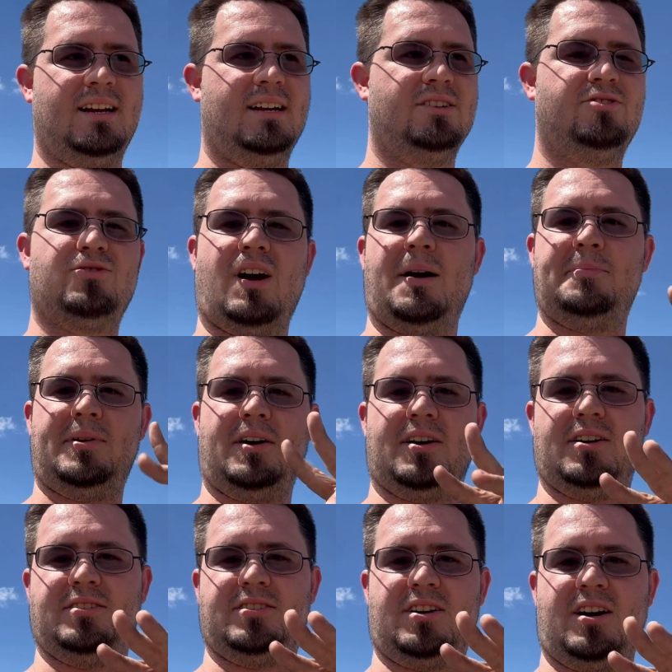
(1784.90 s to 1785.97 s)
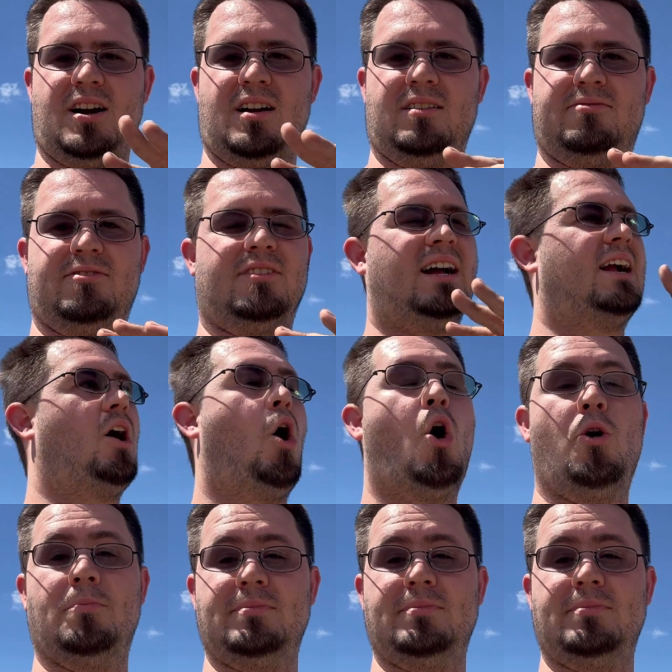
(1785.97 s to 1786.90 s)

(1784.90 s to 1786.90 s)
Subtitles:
drop yards are for like home